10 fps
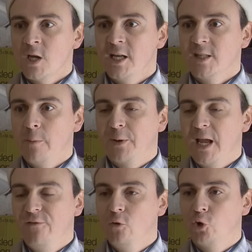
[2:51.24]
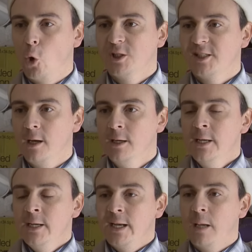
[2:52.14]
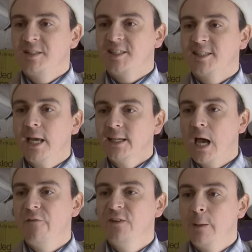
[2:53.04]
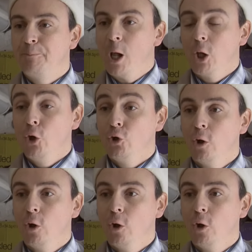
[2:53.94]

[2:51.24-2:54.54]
It's a Brevo toaster, and I'm sick of having to pull it out of